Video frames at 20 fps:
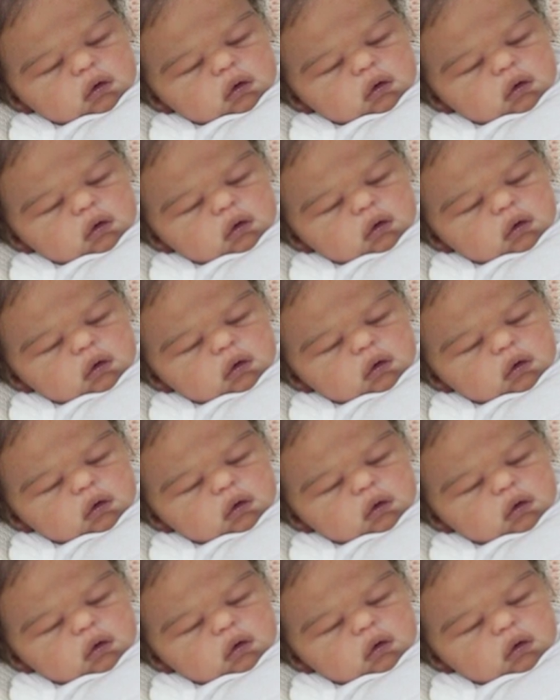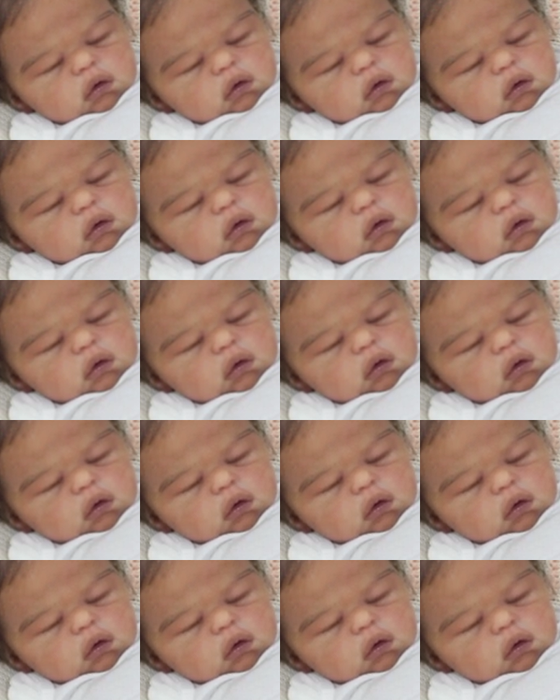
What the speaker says: (no one is talking)